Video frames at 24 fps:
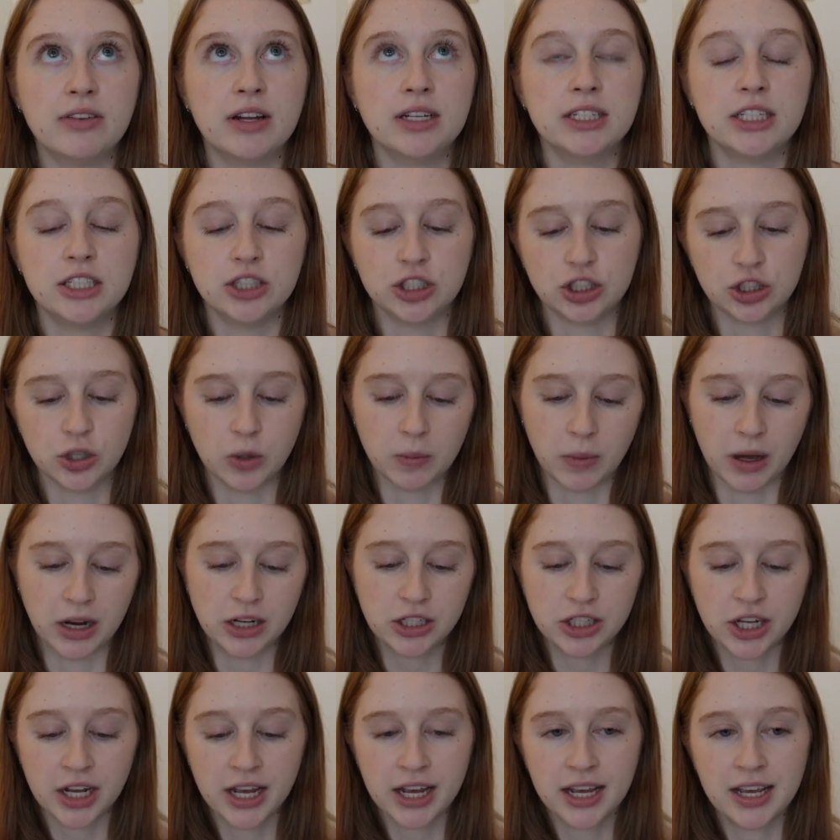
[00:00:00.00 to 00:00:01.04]
London so
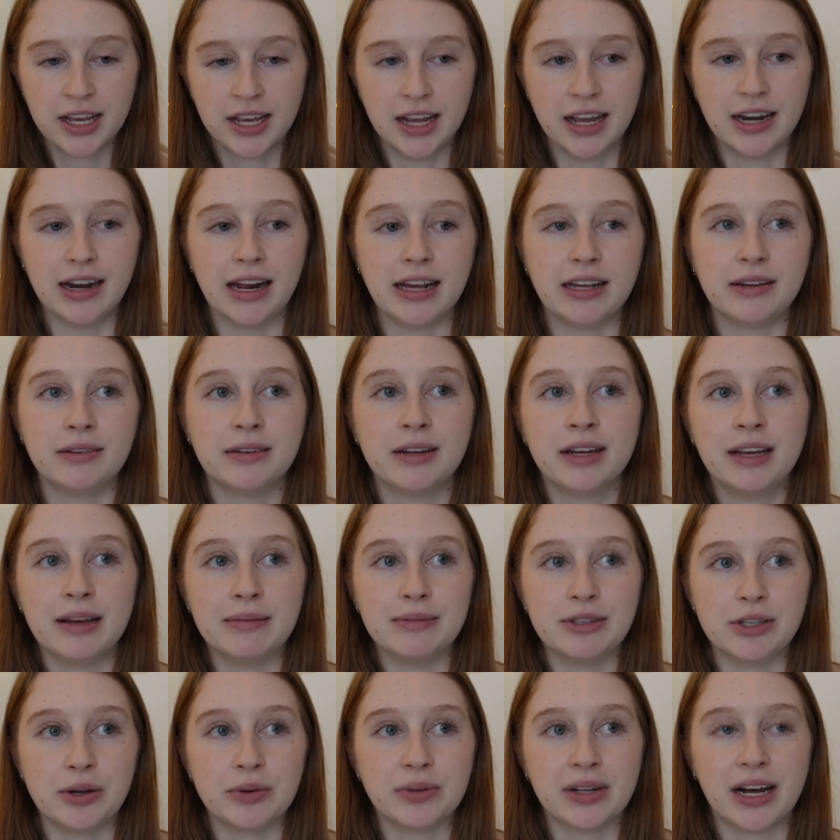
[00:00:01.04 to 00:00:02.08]
much, and I am
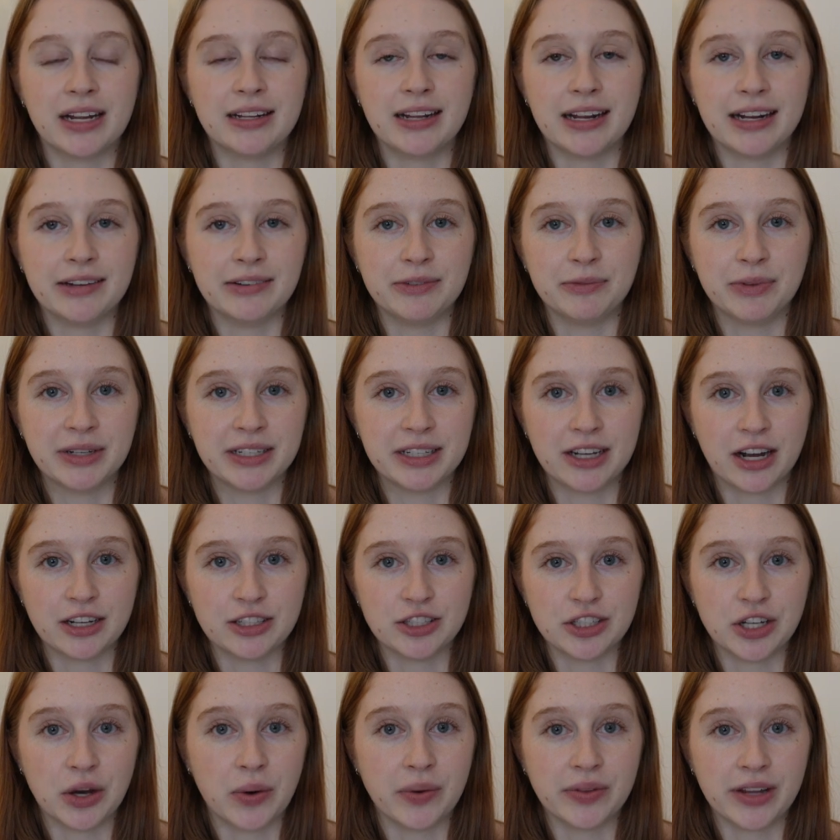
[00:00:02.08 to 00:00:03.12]
so glad that I got
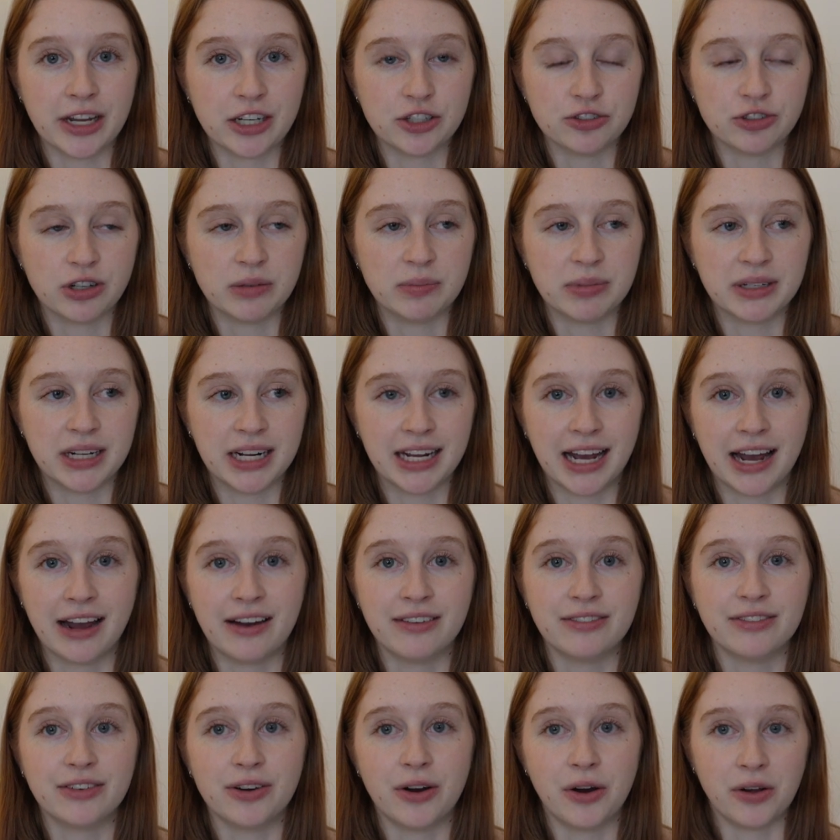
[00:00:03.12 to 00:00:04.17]
to go on that trip, and I
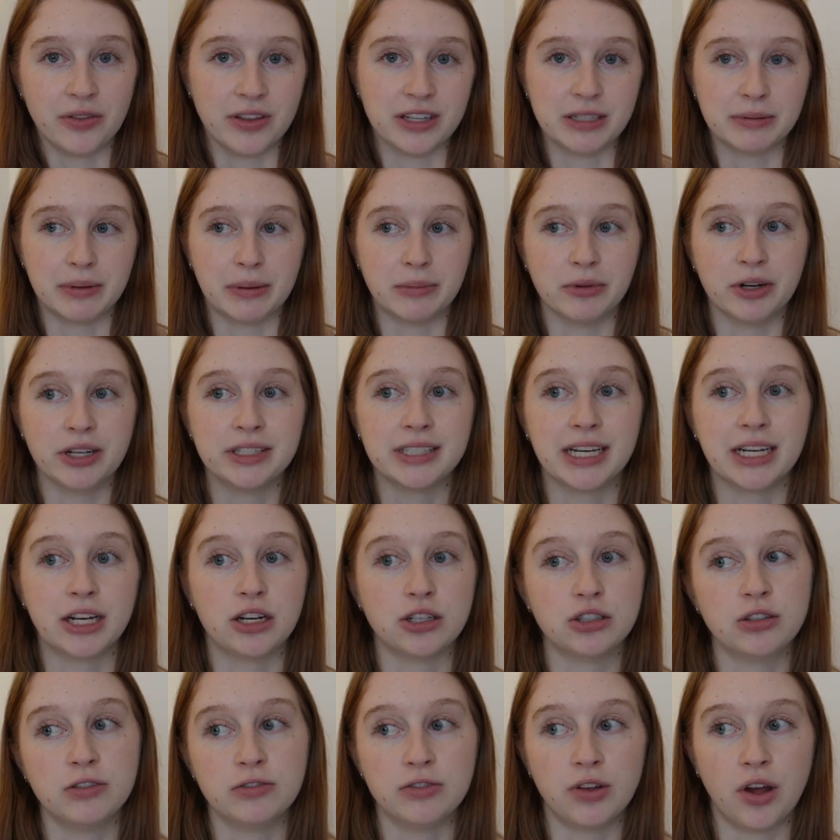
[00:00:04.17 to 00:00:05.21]
have all these memories. I
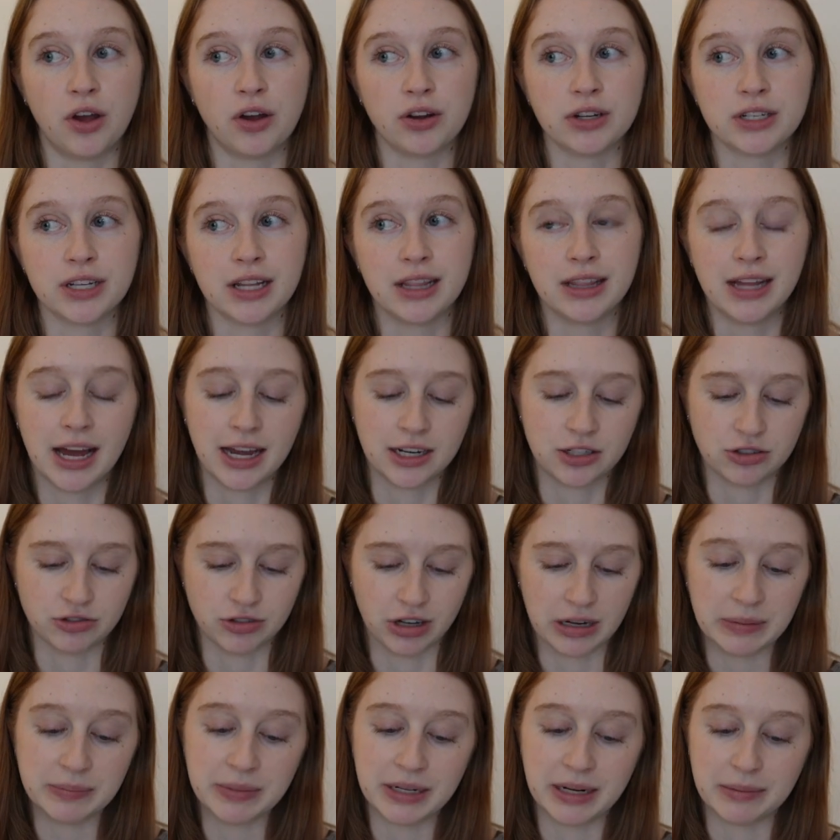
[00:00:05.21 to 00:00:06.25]
also vlogged that
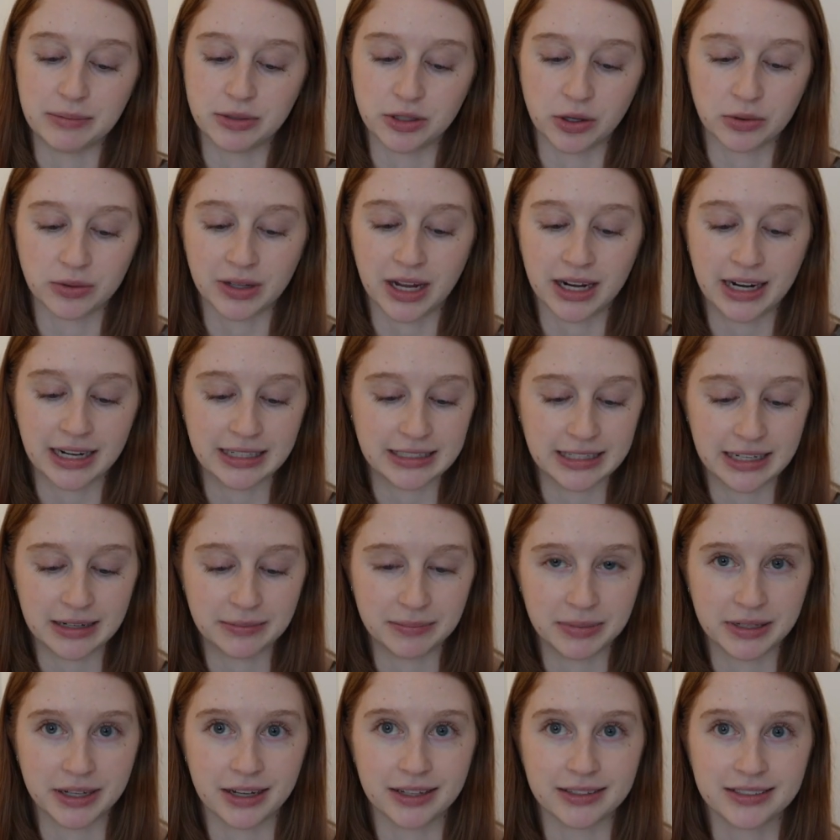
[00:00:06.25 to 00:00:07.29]
trip, and I'm so glad I
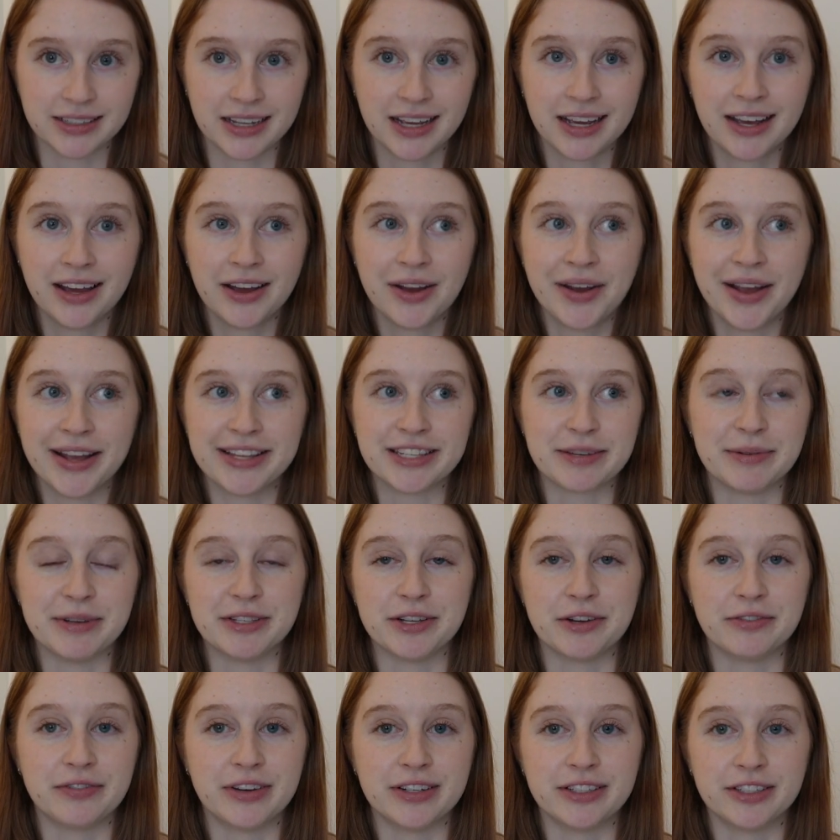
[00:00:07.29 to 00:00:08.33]
did, because it's gonna be
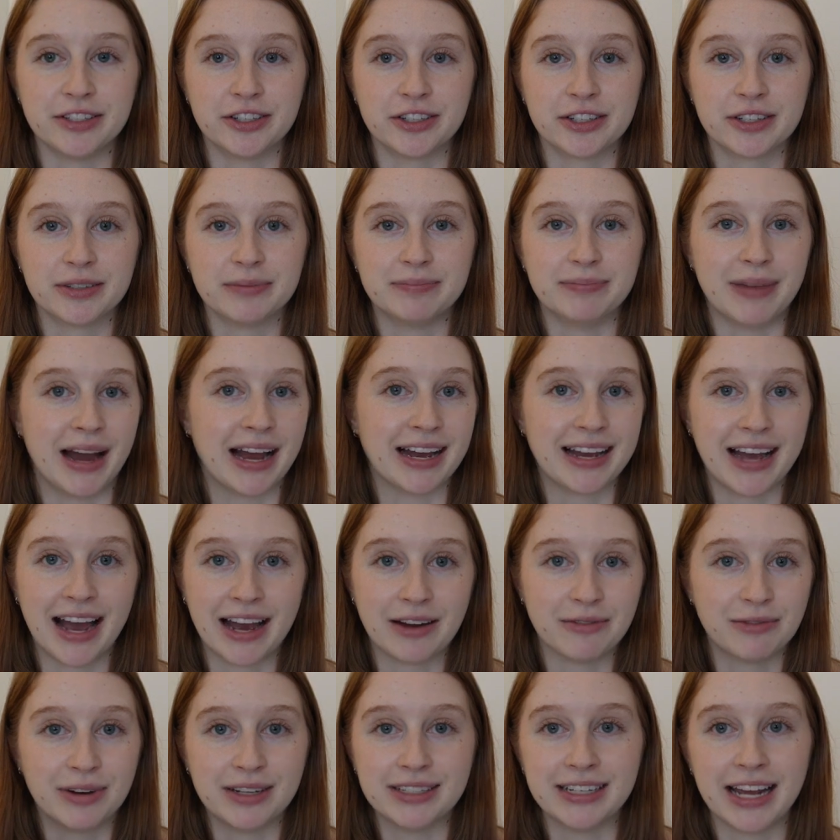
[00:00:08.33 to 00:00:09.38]
so fun to look back
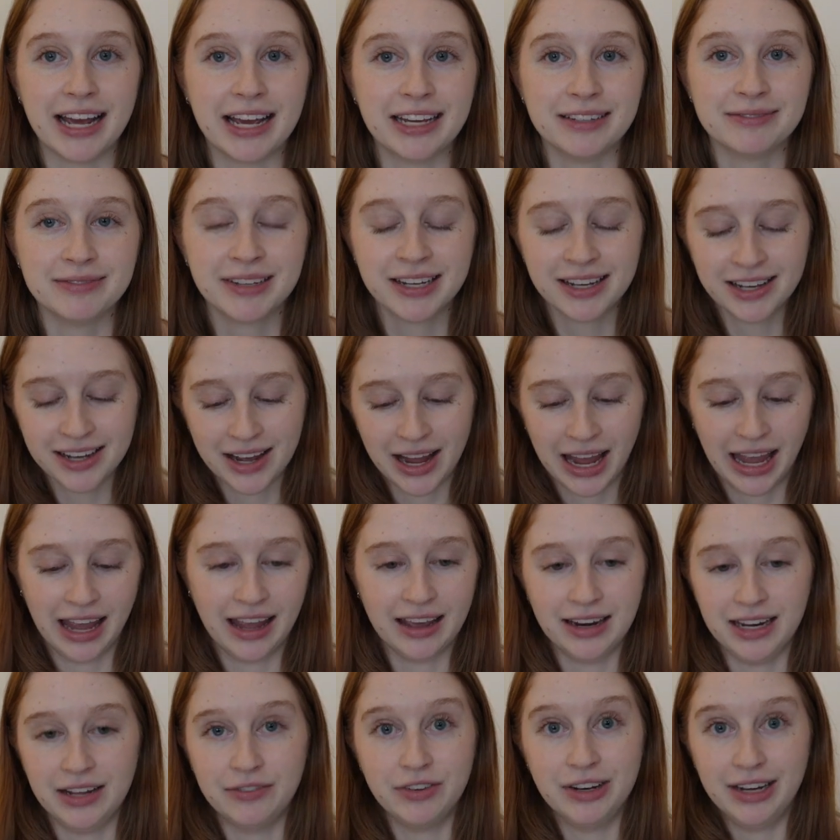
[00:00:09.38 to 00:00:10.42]
at one day,
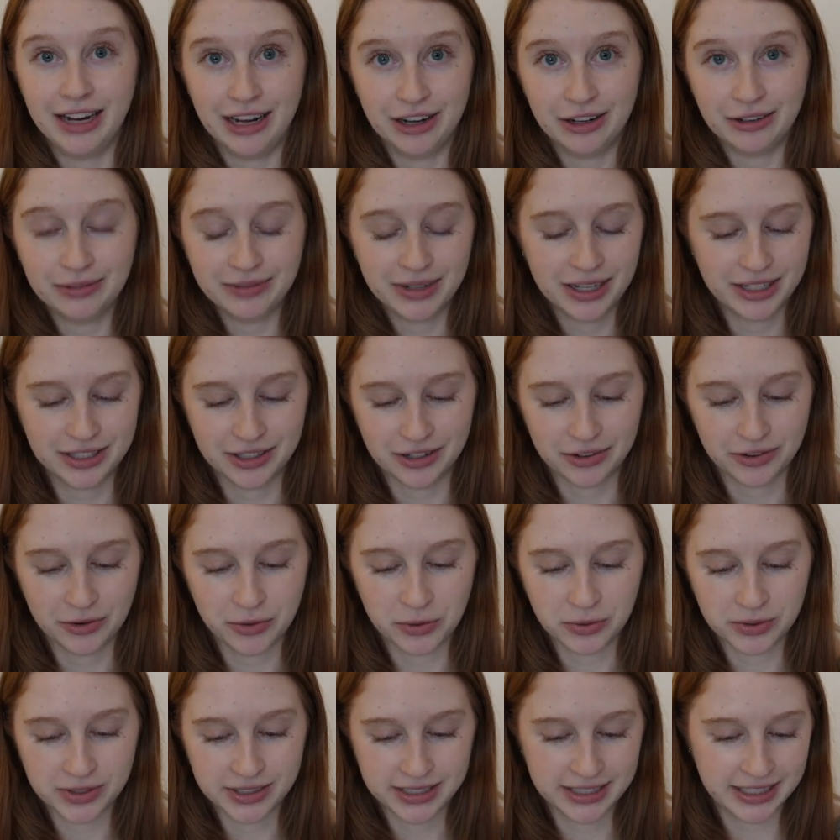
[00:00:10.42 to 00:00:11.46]
and even now, it's so
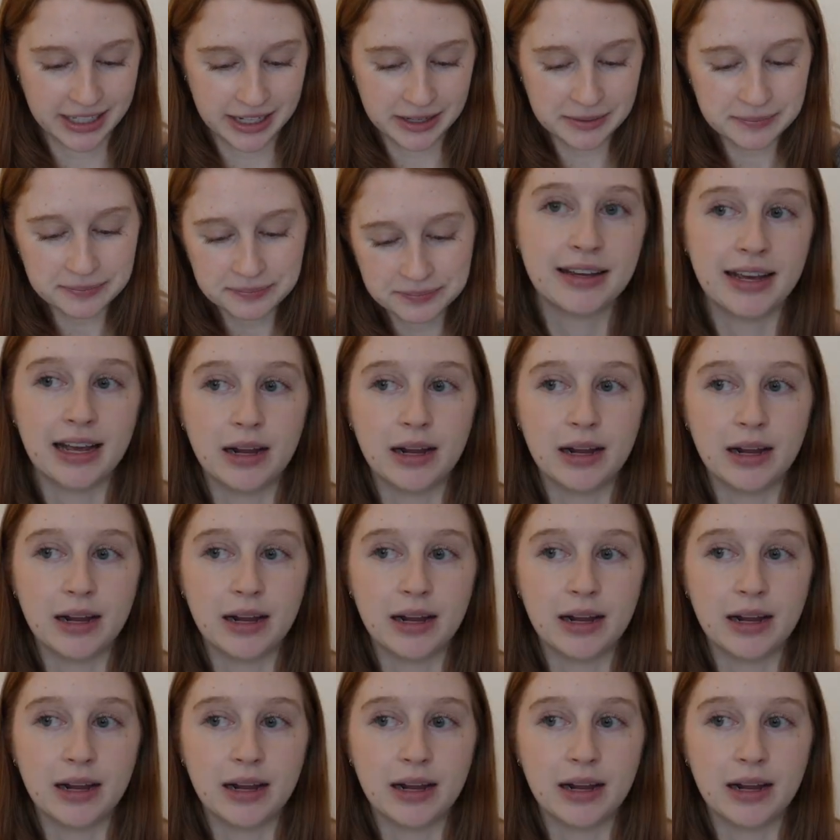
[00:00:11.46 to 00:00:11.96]
cool to see.